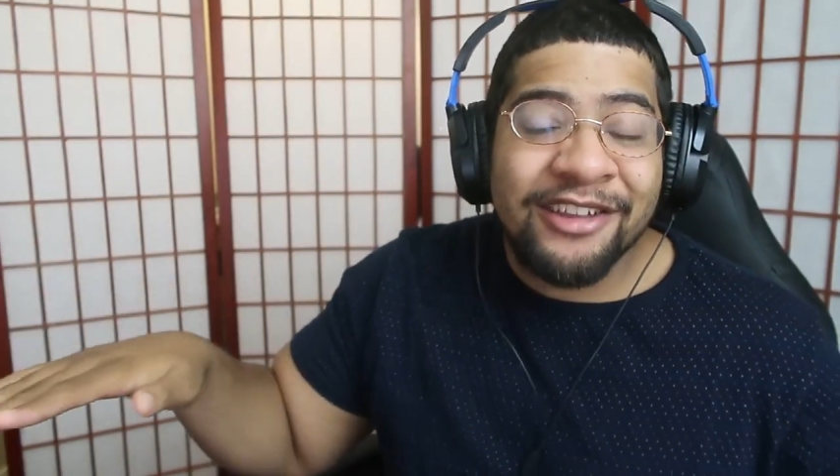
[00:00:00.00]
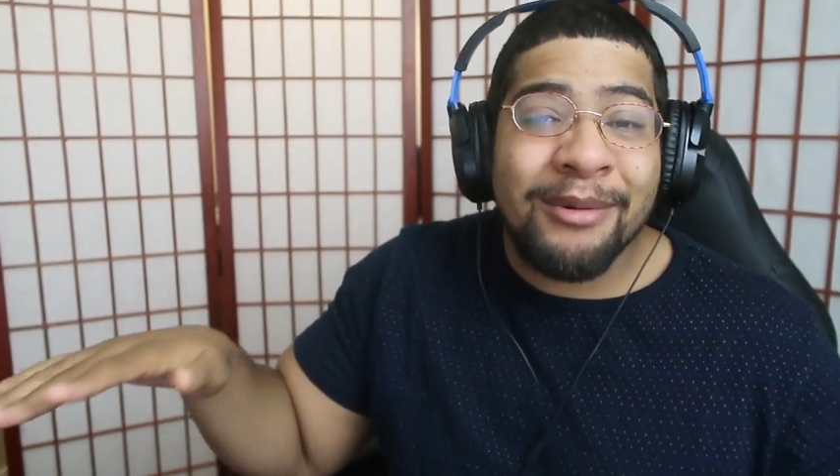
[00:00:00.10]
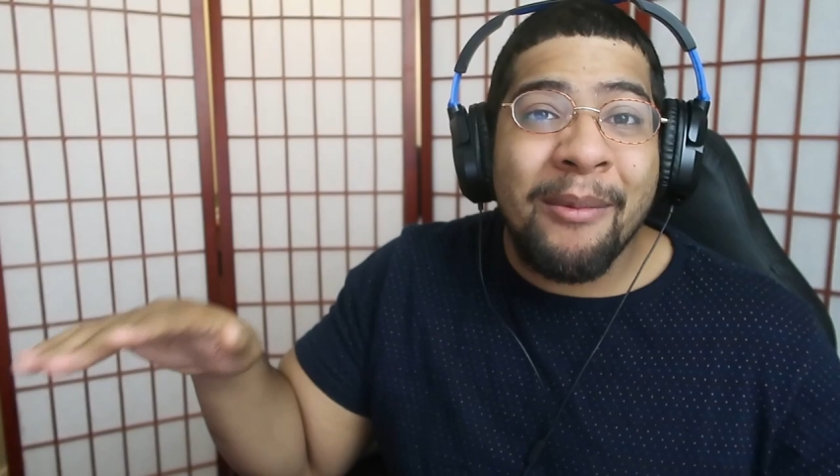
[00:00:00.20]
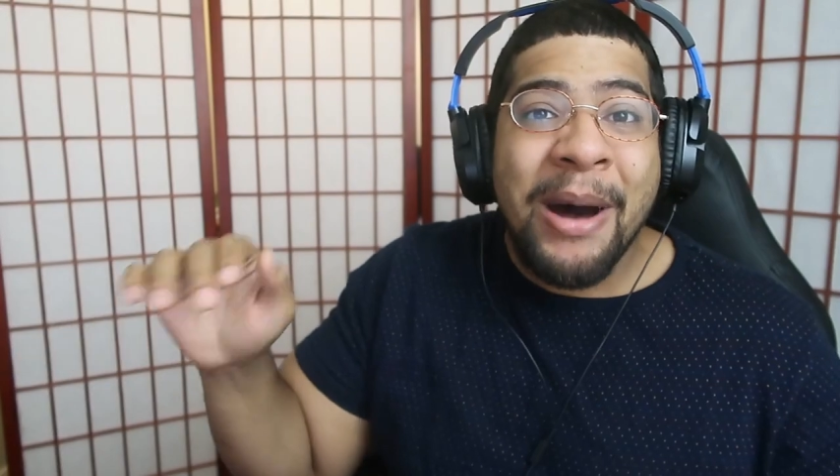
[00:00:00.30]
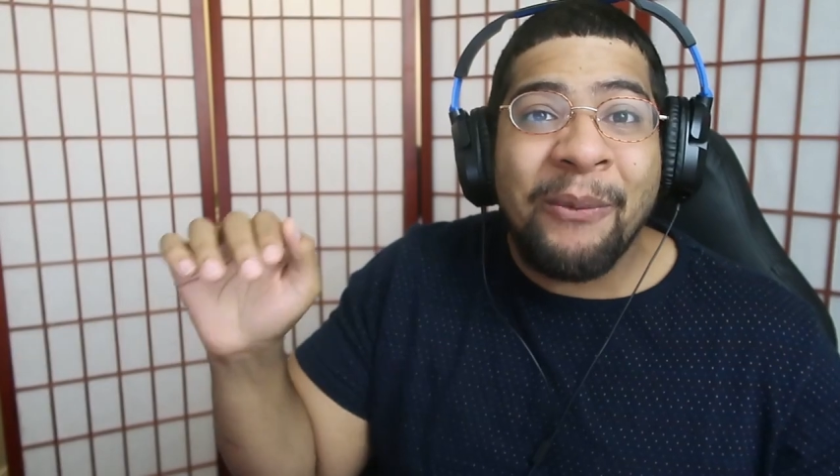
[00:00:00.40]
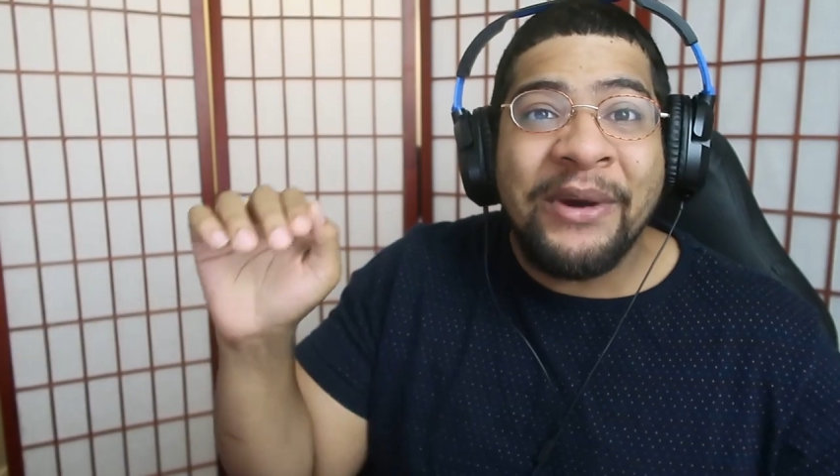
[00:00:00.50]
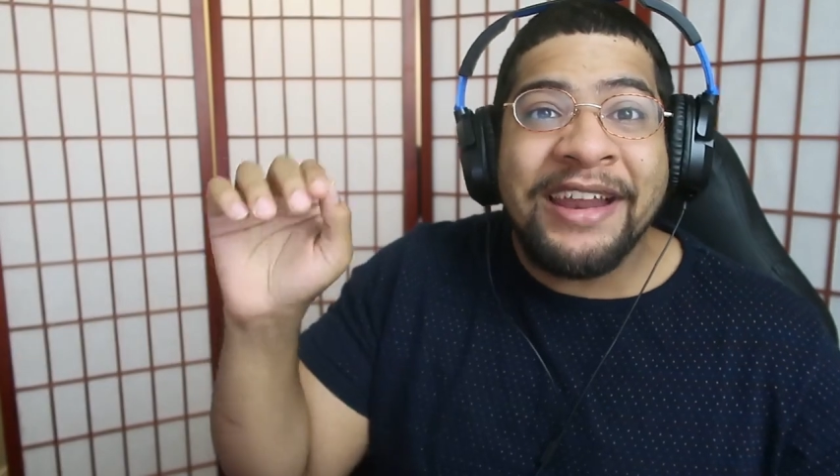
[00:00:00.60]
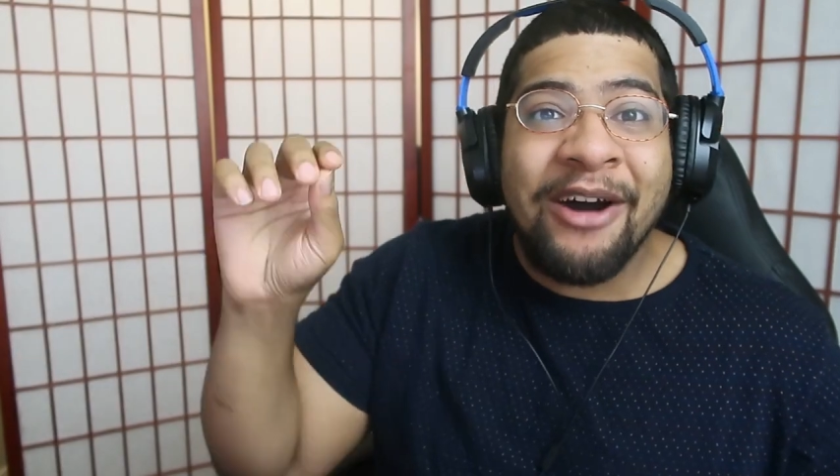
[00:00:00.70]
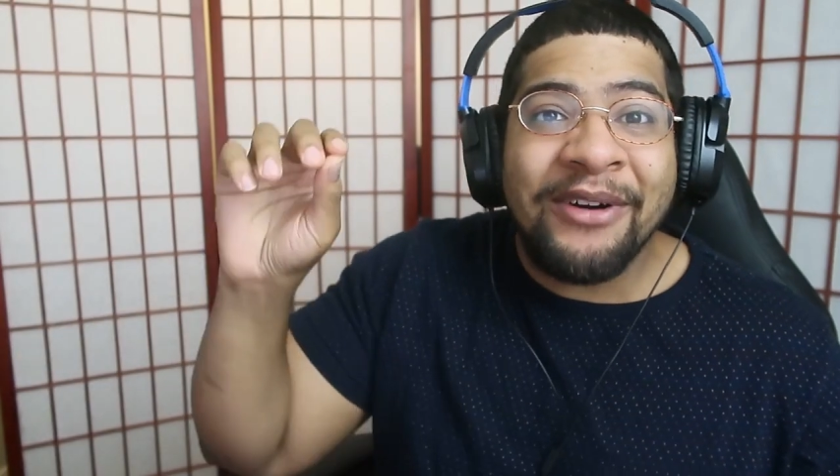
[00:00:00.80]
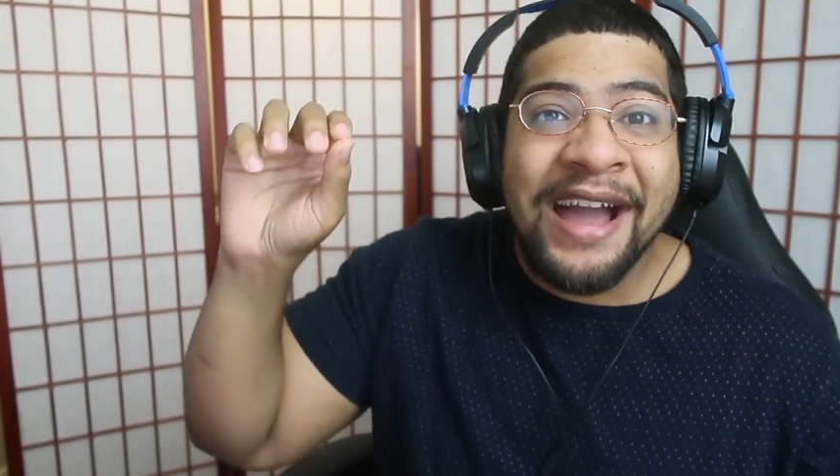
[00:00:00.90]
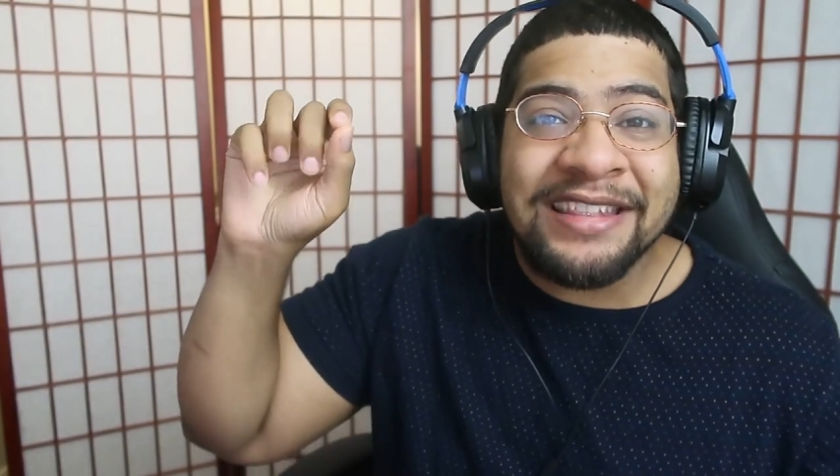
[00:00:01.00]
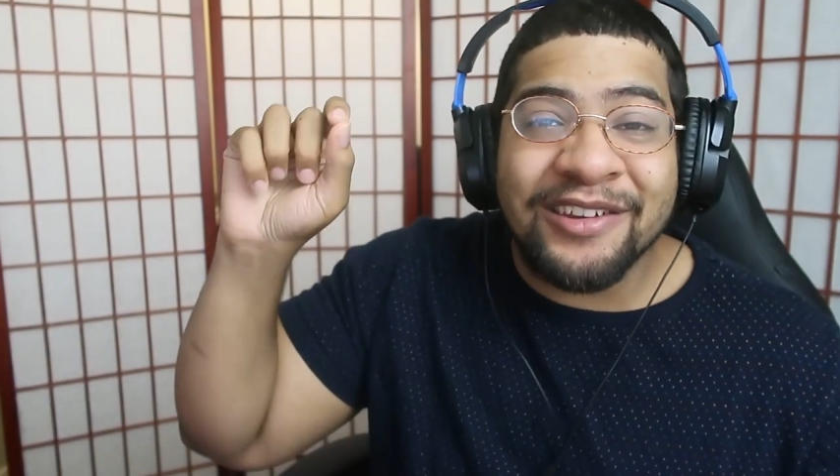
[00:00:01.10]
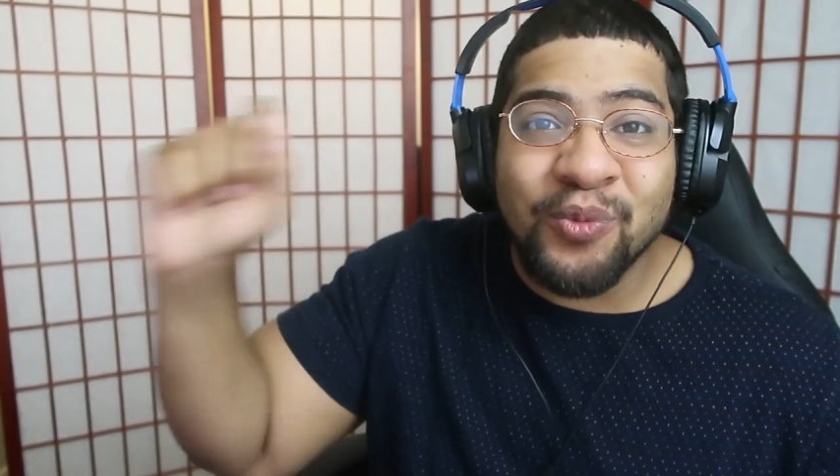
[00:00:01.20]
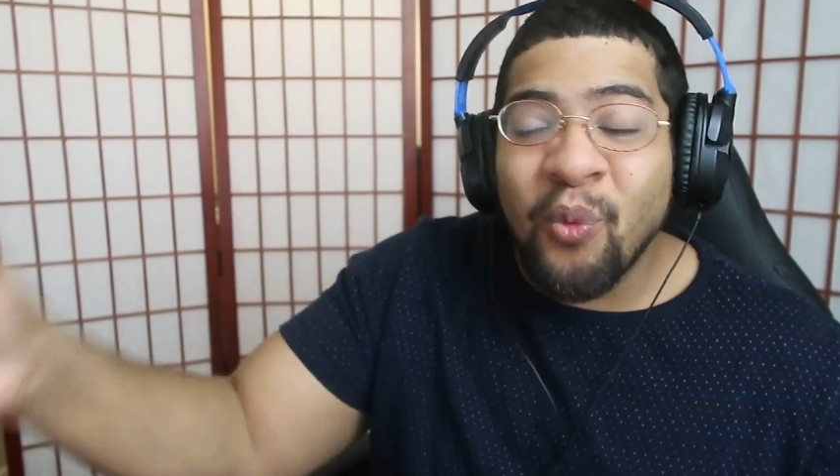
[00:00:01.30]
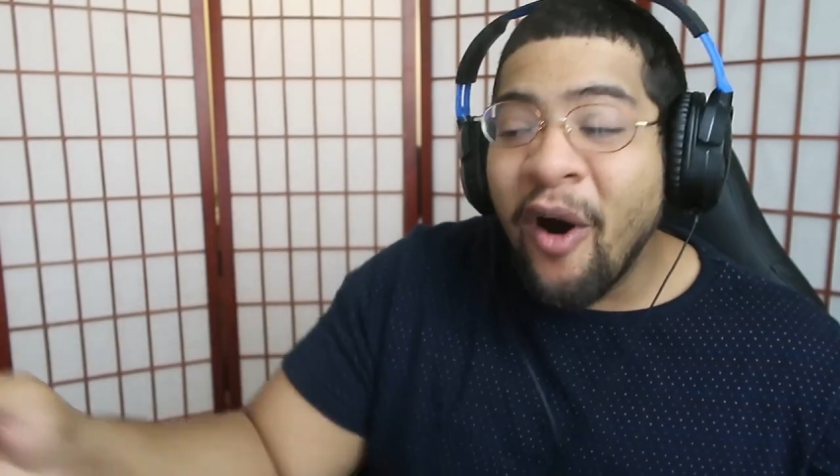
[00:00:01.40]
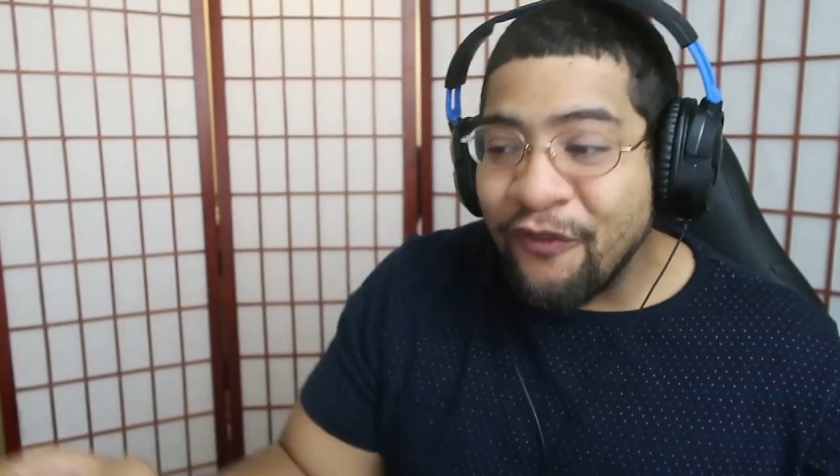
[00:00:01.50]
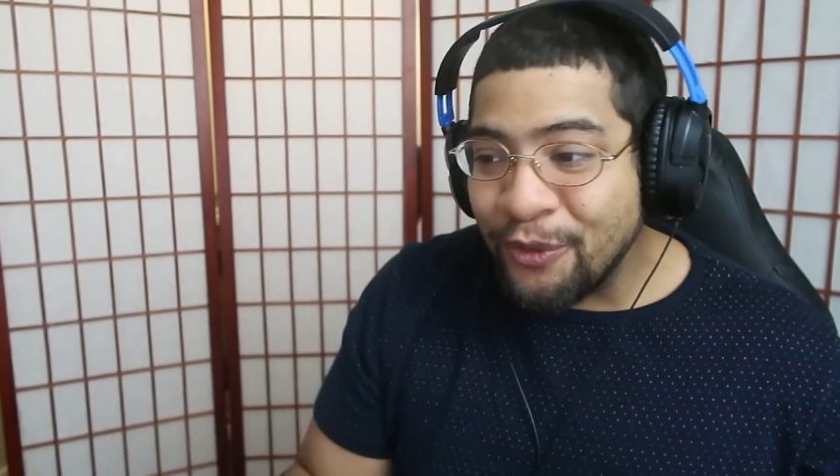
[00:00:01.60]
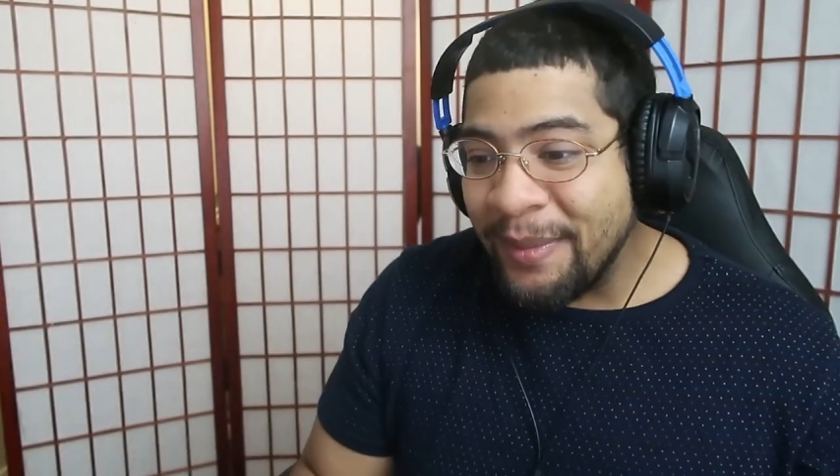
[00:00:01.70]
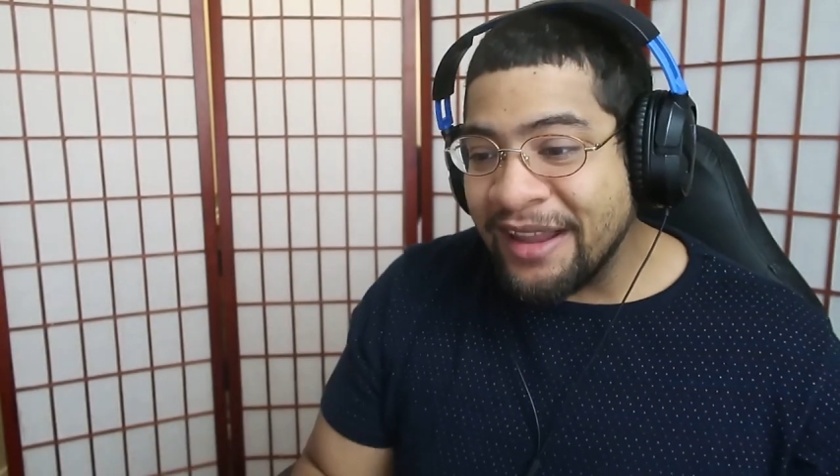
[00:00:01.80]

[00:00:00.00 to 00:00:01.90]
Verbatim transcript: So my mom went out and got this waffle